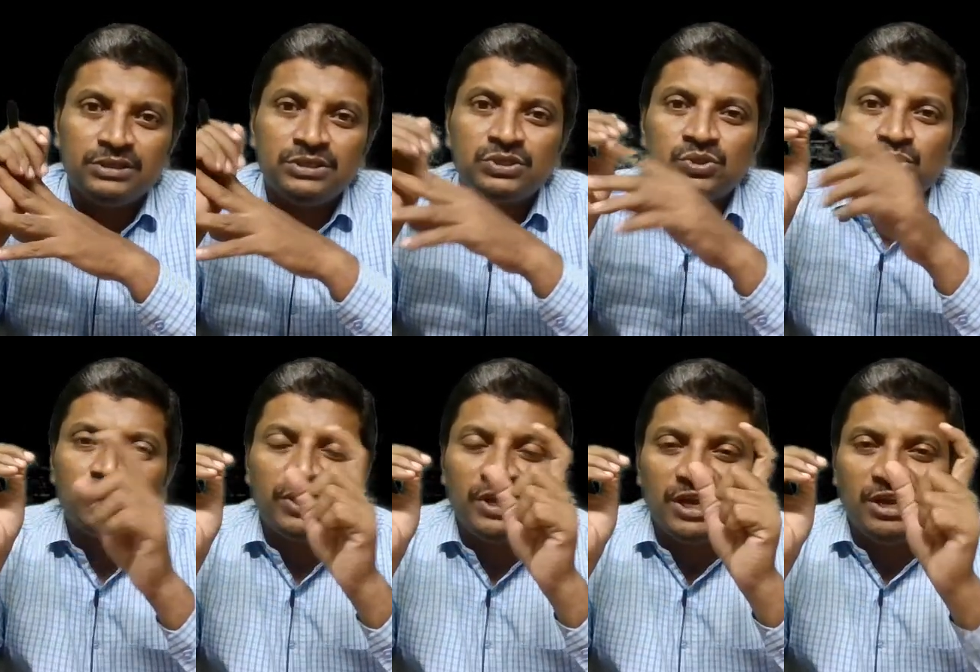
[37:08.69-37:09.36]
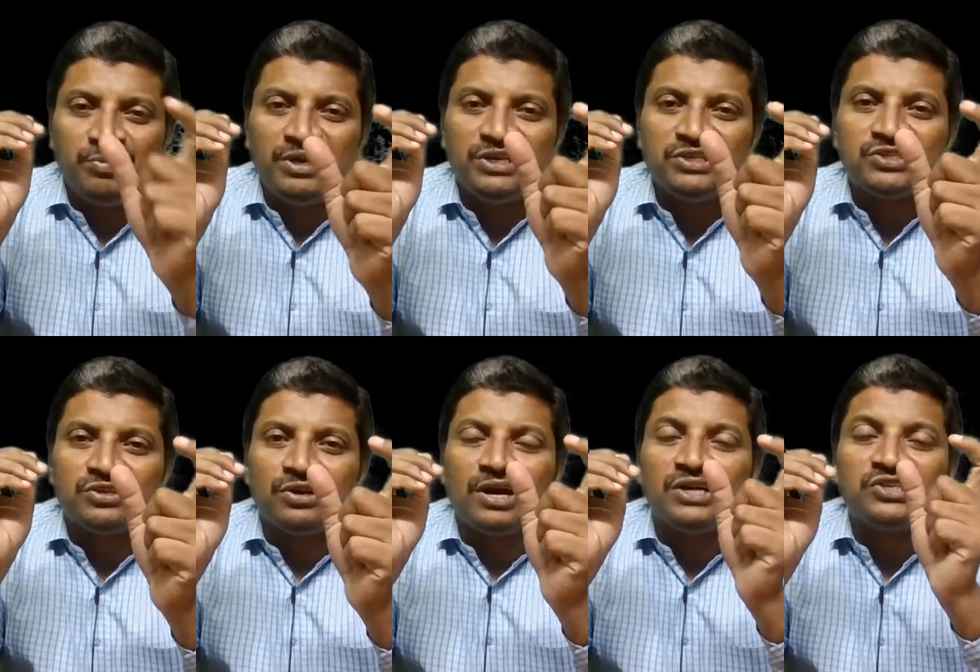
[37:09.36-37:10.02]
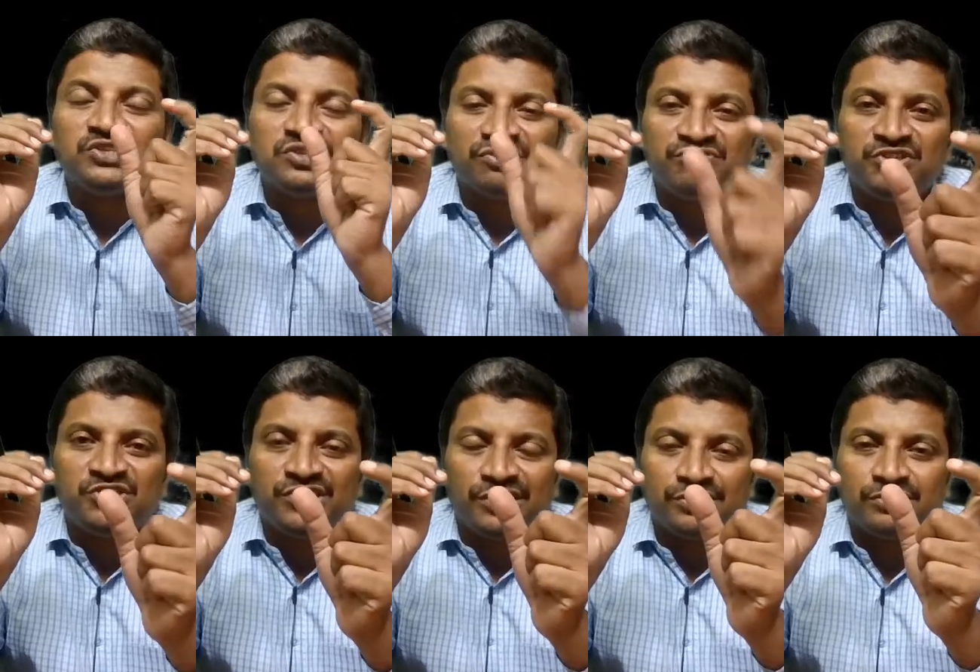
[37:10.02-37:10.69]
So name is not
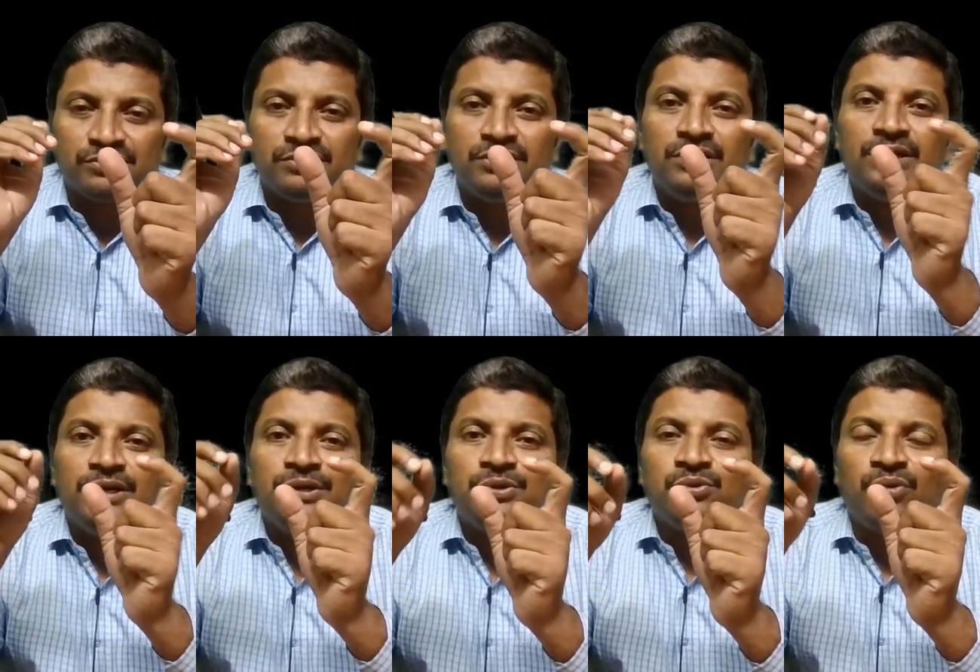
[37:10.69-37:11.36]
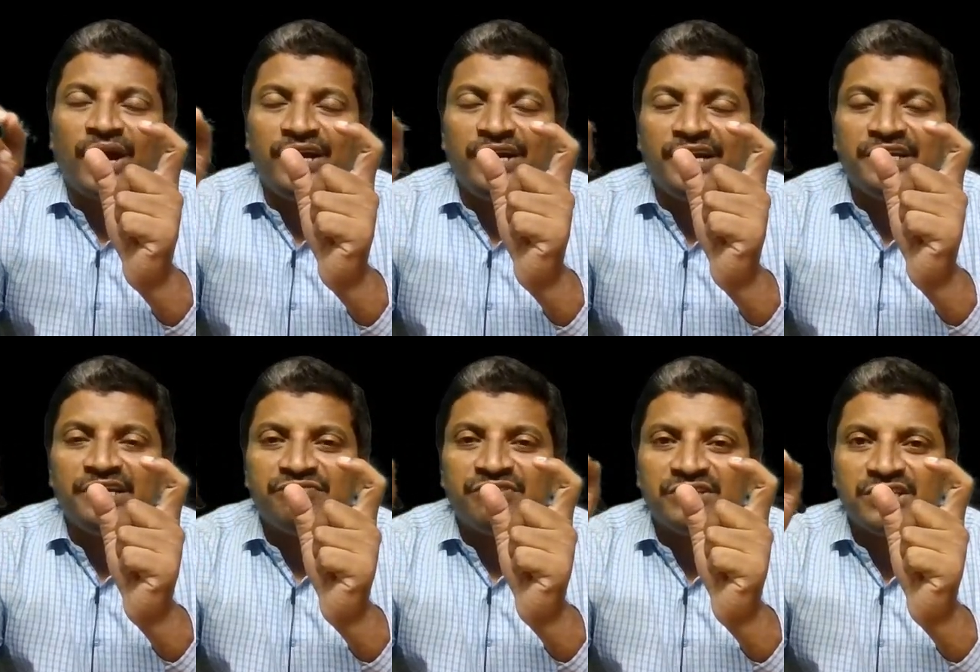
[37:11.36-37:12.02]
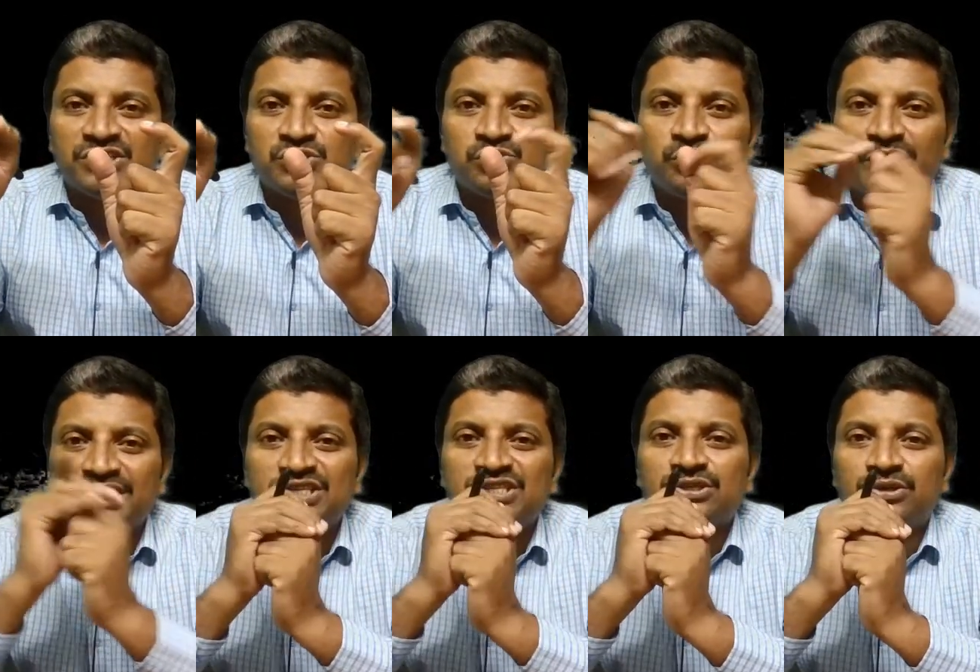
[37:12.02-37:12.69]
sufficient to identify the
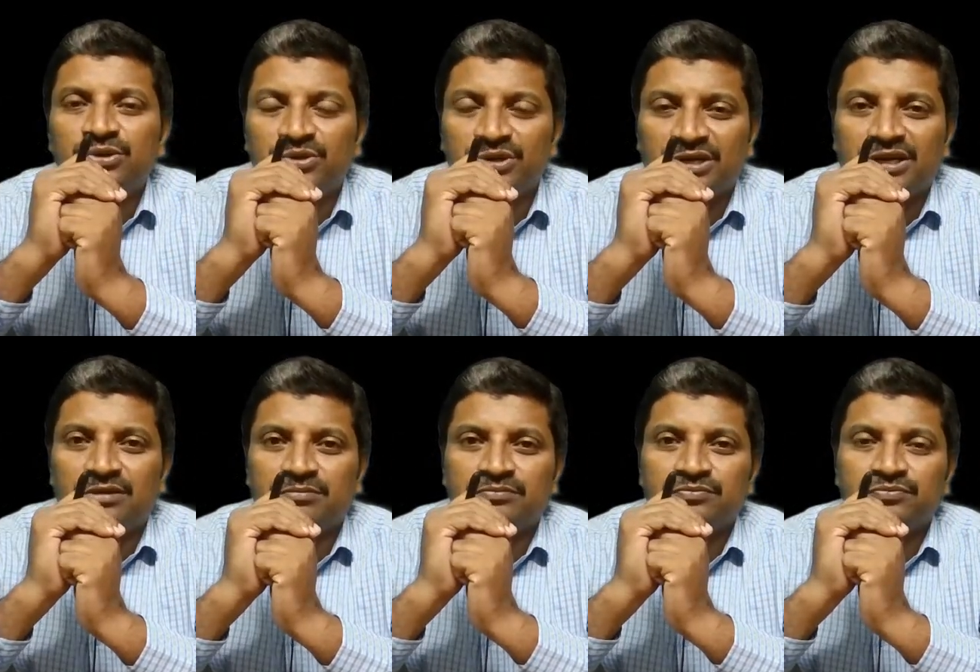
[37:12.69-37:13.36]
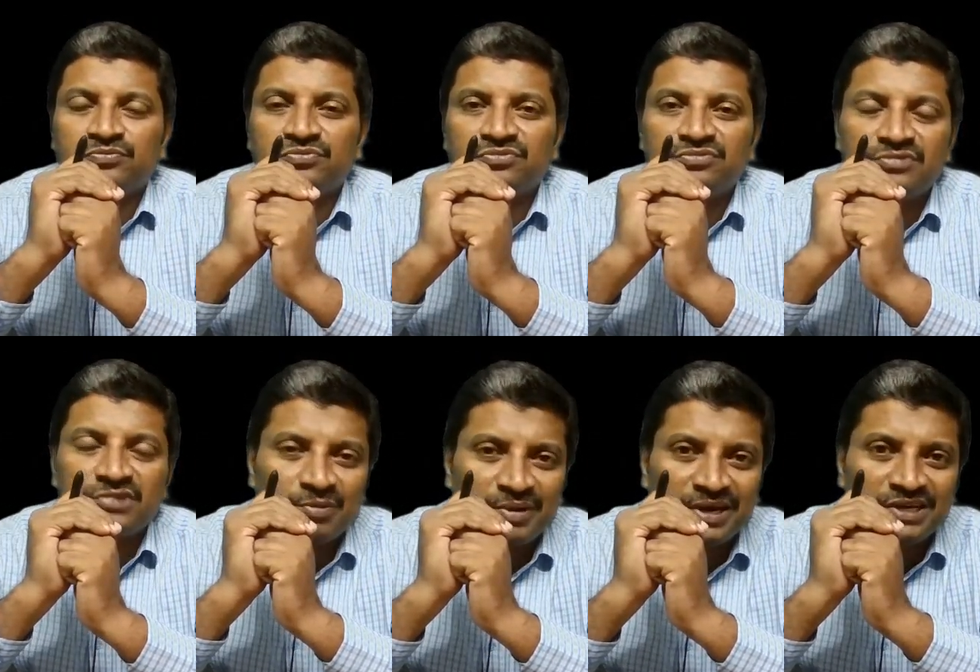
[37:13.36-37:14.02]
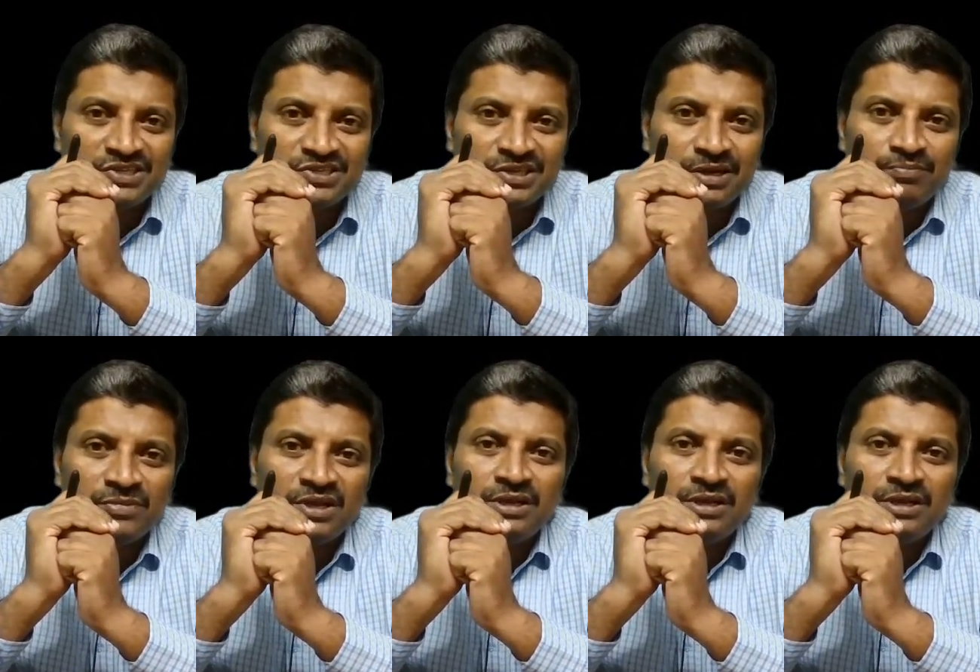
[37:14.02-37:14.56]
students uniquely. Am I right, sir?